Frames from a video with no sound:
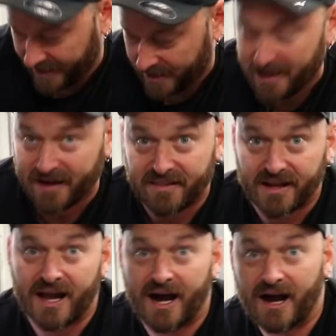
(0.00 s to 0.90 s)
going to be under the
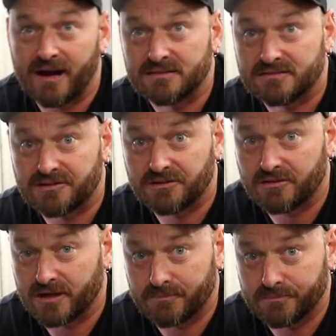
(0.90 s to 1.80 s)
car
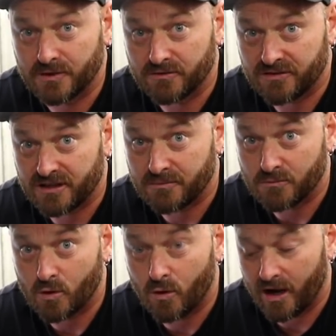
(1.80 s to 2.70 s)
to obviously keep them
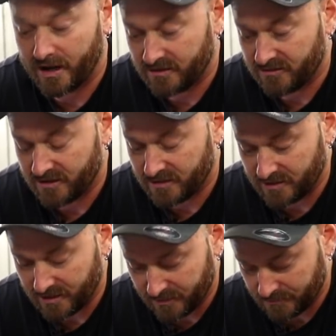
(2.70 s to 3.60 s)
quiet, because that
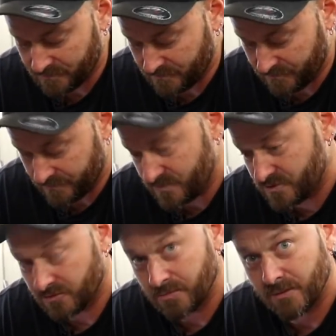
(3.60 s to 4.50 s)

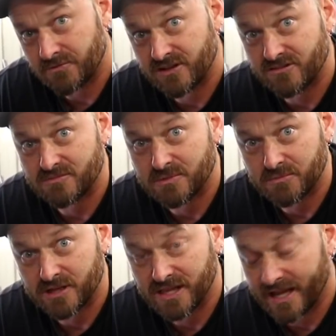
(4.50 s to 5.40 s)
two pumps tends to be
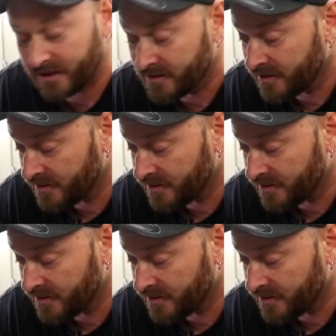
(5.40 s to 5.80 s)
pretty loud.